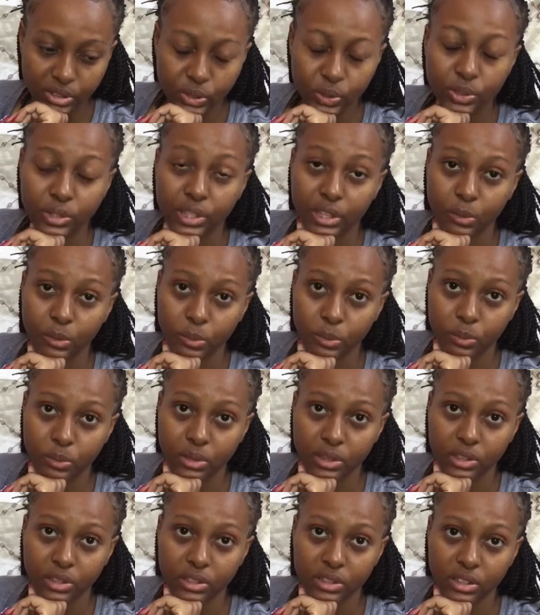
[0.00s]
to tame
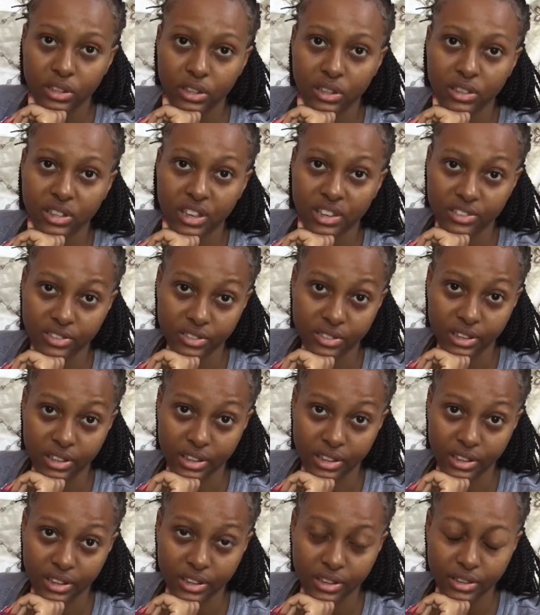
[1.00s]
your natural
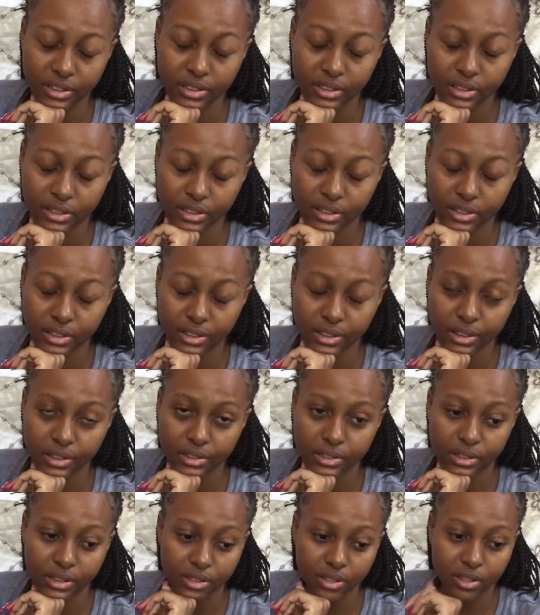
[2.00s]
hair,
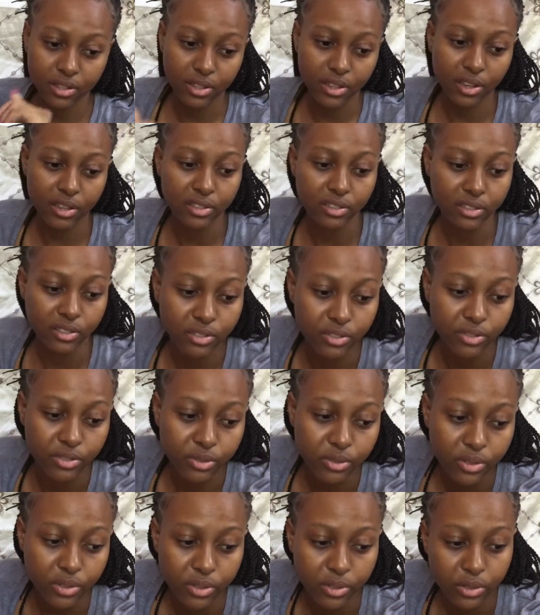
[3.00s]
this is the edge
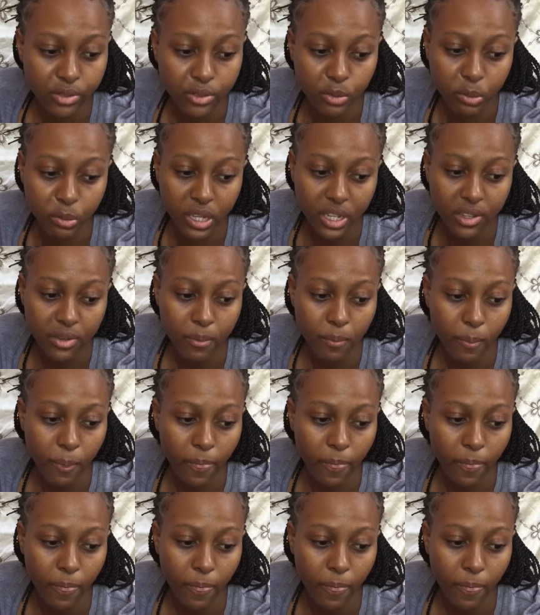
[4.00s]
control to buy.